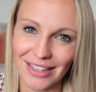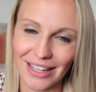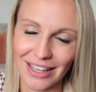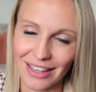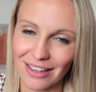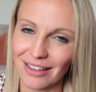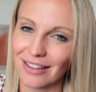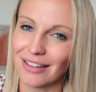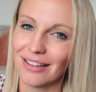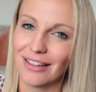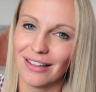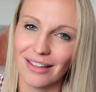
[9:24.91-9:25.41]

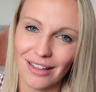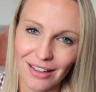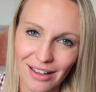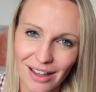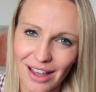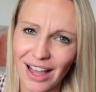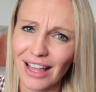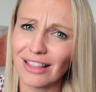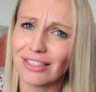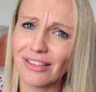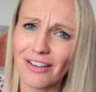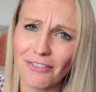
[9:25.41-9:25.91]
Like,
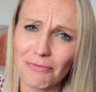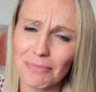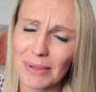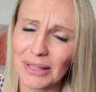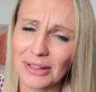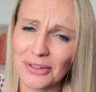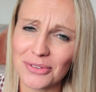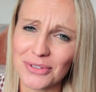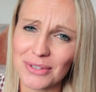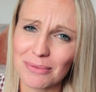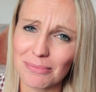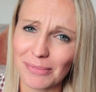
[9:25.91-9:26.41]
I love
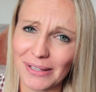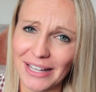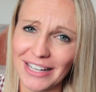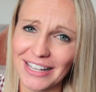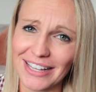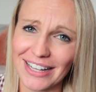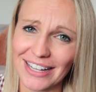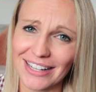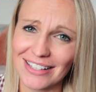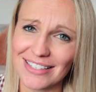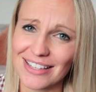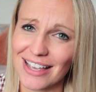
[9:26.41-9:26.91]
pillows and
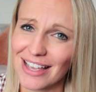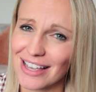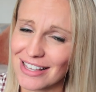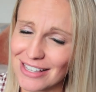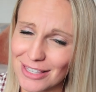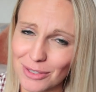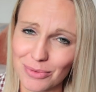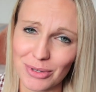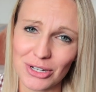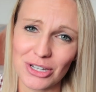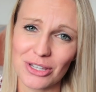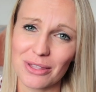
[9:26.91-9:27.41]
blankets. I
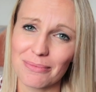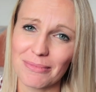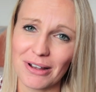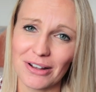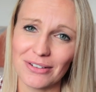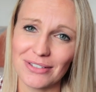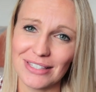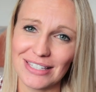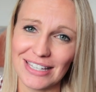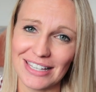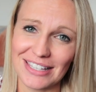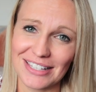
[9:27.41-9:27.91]
switch them
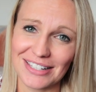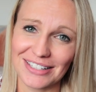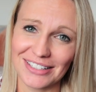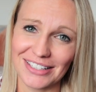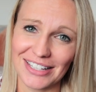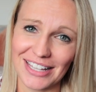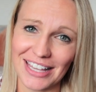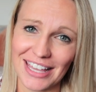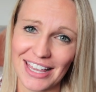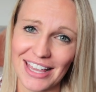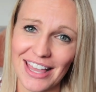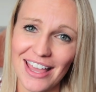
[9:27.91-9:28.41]
out
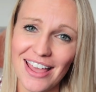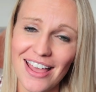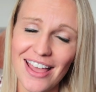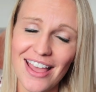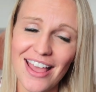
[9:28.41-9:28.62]
seasonally.